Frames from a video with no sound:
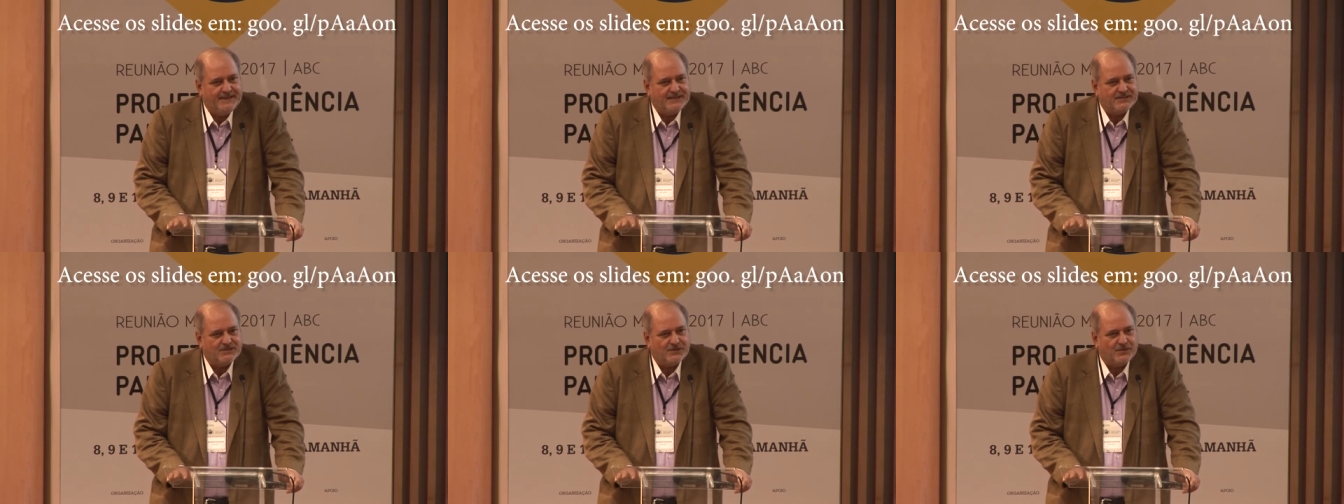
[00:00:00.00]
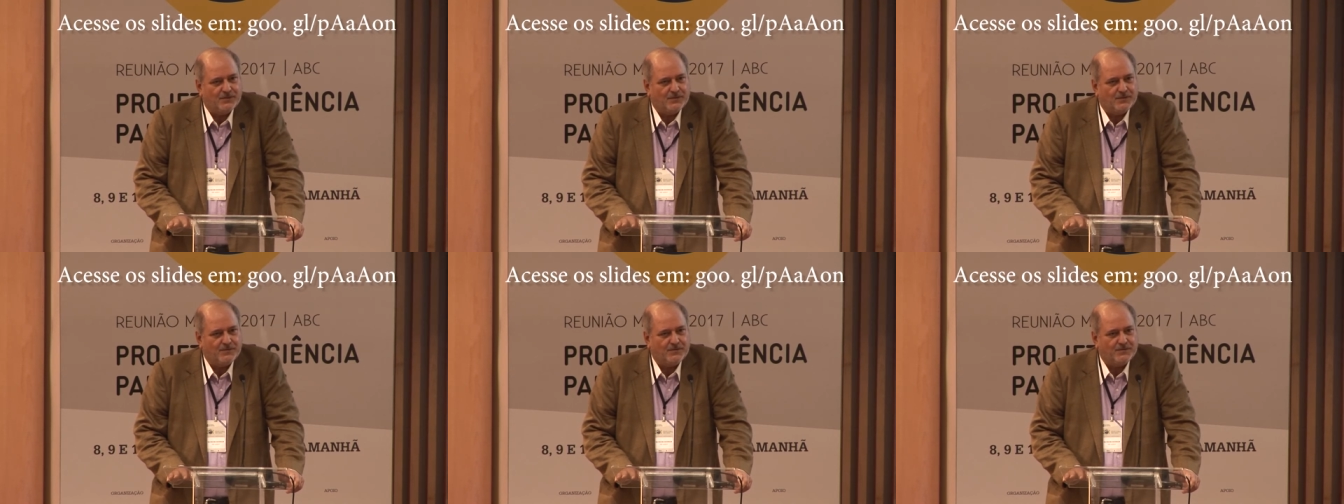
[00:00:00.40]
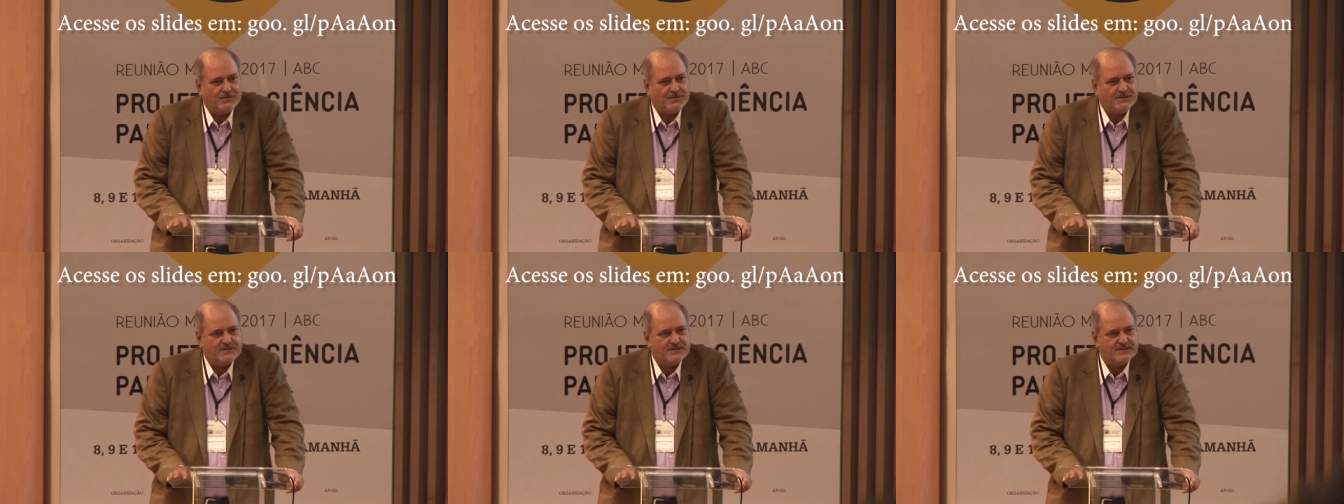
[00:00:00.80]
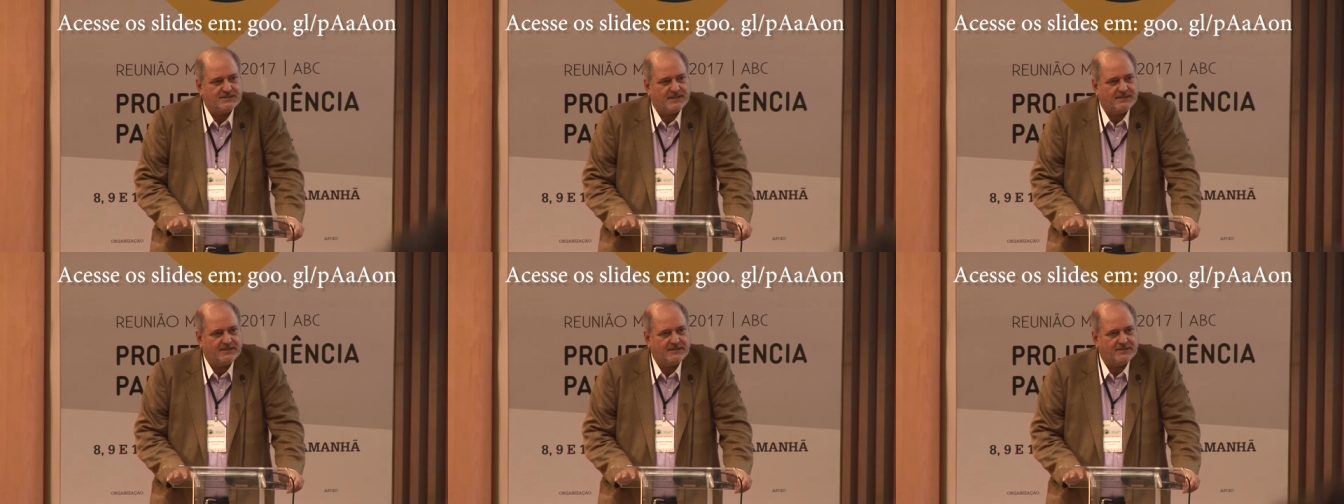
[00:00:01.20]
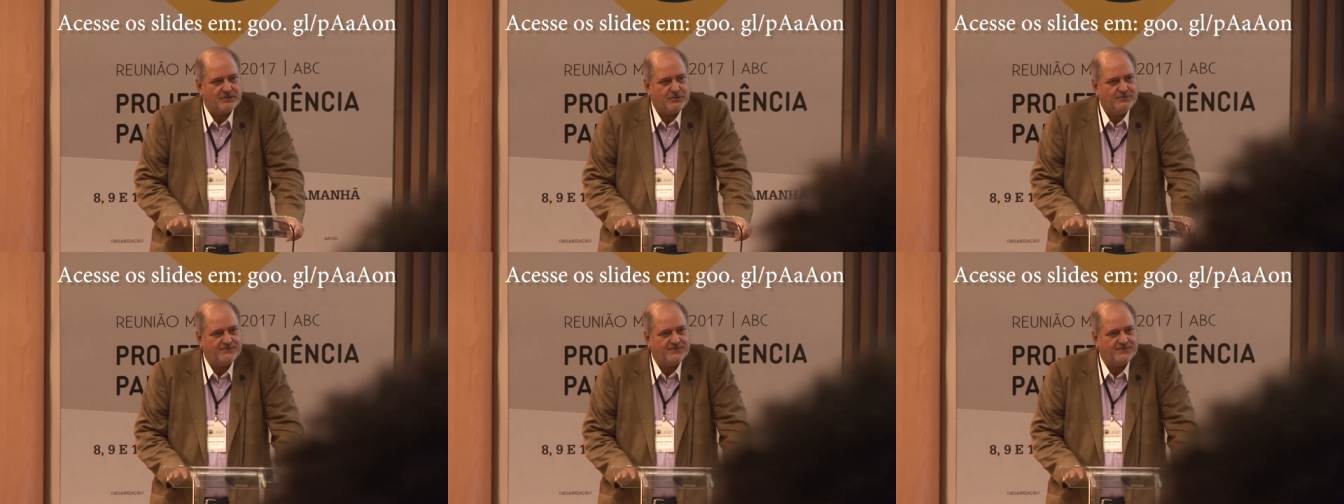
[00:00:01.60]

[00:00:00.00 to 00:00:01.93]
So this is, I think, the new